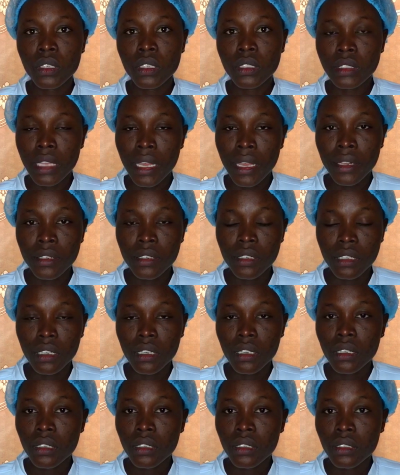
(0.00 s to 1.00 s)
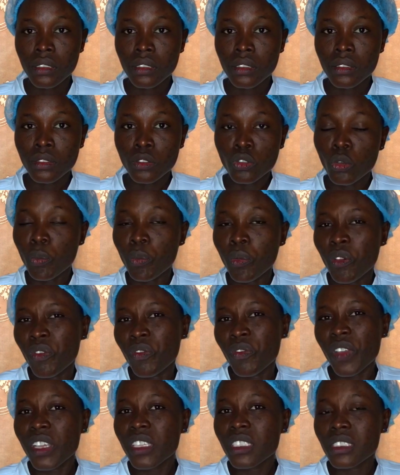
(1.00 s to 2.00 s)
then, to
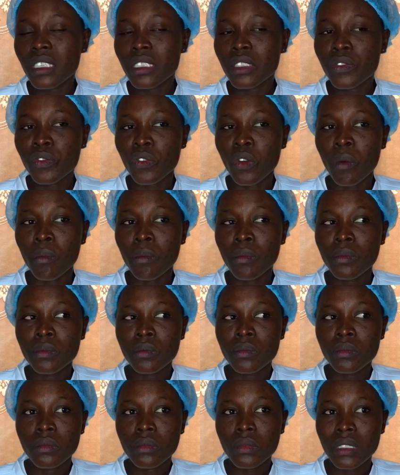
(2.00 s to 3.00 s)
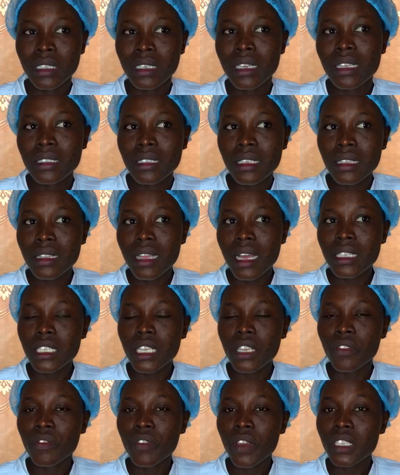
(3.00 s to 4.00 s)
prevent it from getting that
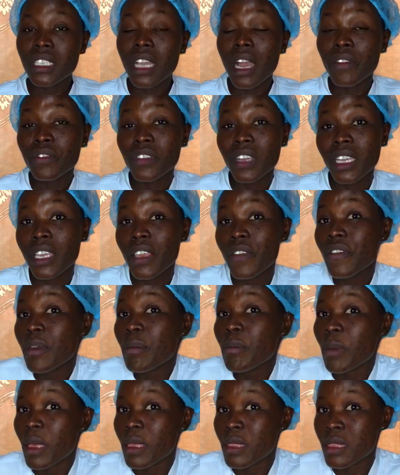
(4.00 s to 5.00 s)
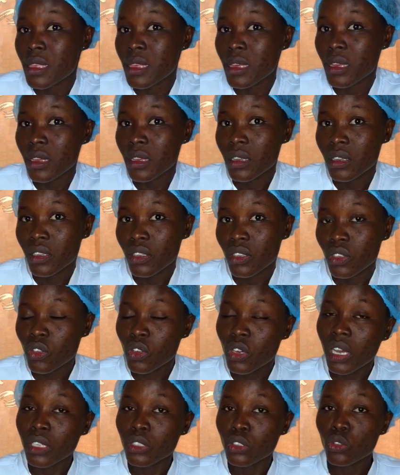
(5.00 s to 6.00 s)
effect after giving birth, you
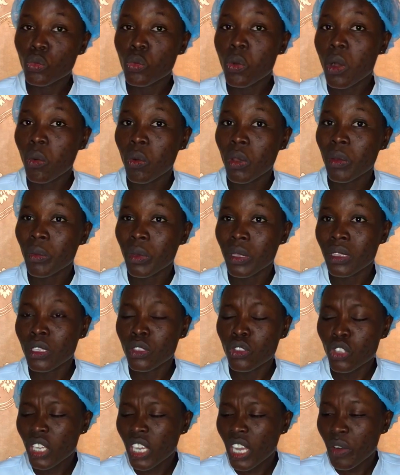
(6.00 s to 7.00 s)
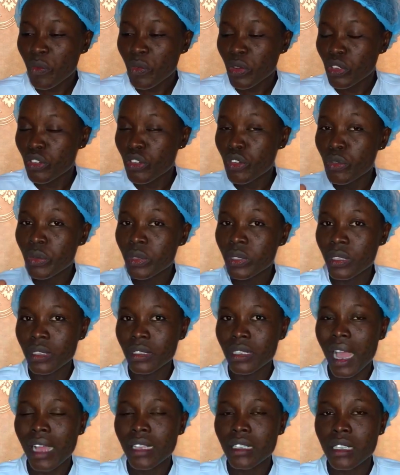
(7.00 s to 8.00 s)
can do away with it. You can reduce
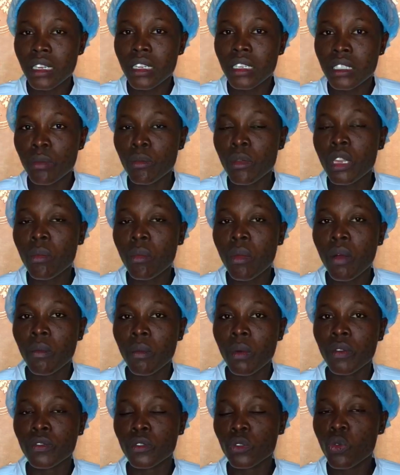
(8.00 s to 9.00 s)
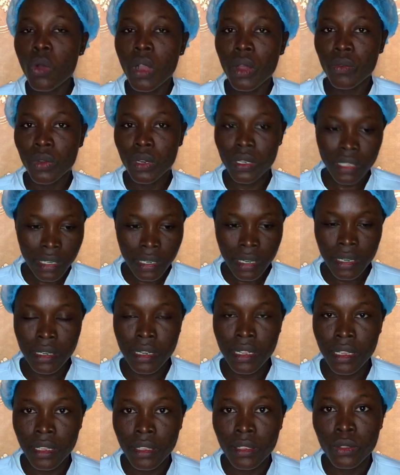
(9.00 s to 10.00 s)
it at least minimum of 200 in a
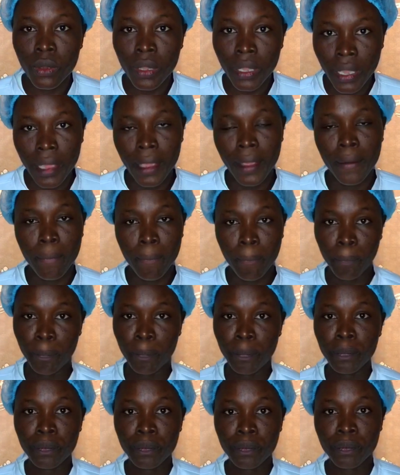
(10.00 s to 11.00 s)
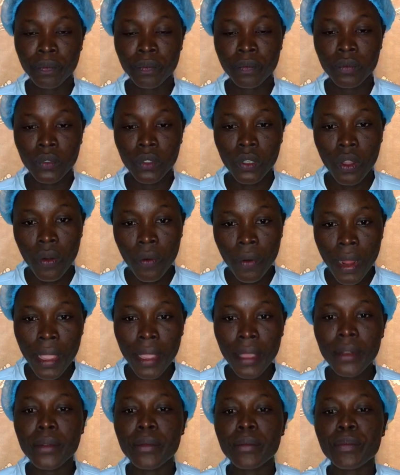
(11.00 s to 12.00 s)
day. It's okay. All right,